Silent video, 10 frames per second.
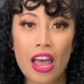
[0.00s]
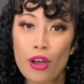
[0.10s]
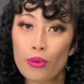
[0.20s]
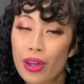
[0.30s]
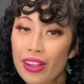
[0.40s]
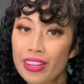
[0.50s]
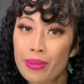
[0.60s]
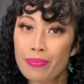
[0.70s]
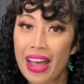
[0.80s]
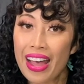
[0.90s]

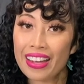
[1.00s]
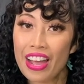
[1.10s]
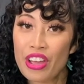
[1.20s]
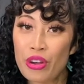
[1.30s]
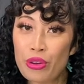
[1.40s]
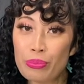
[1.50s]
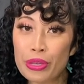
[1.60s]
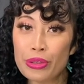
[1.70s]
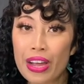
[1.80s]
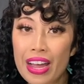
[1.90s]
Welcome back. I hope
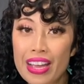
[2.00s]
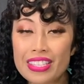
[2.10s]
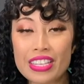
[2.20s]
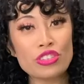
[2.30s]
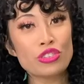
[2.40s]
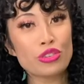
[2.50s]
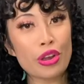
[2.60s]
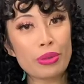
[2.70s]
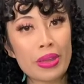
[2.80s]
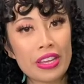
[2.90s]
you guys
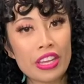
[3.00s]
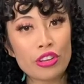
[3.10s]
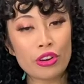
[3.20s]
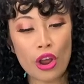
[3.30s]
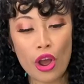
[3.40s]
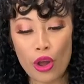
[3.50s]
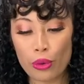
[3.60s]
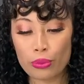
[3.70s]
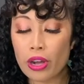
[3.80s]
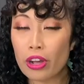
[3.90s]
enjoy making your
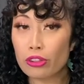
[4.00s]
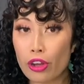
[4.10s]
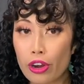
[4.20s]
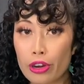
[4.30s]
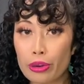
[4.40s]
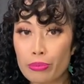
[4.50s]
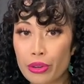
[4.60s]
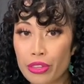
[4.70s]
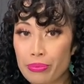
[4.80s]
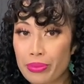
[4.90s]
own larb
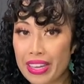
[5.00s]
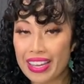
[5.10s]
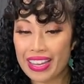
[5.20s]
with me.